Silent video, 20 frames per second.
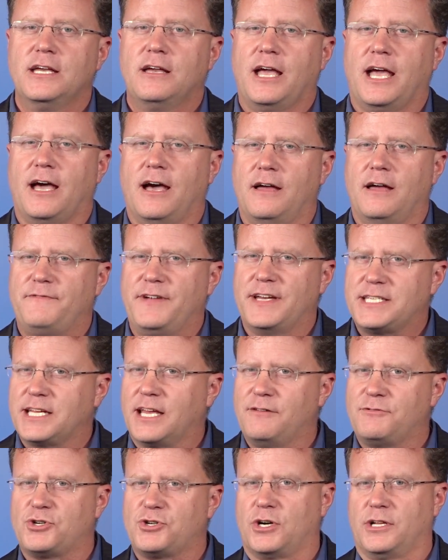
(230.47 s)

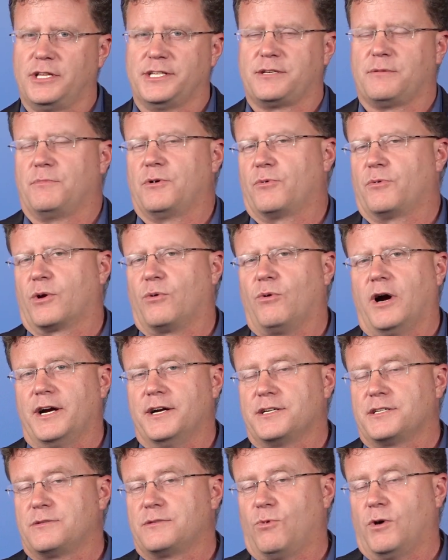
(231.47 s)
Investigative journalism, it
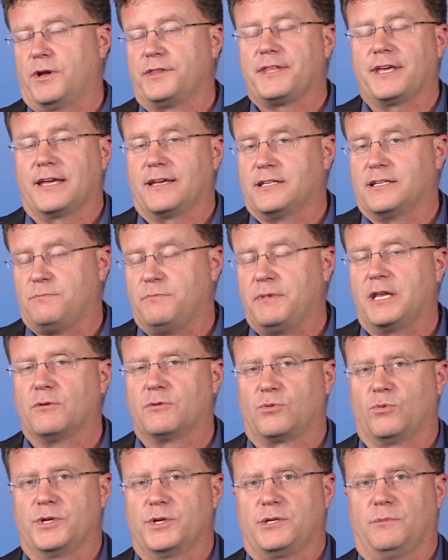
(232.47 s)
requires one thing is meeting
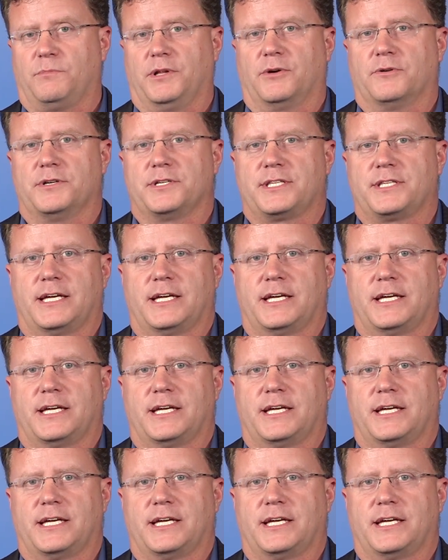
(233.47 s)
with whistleblowers.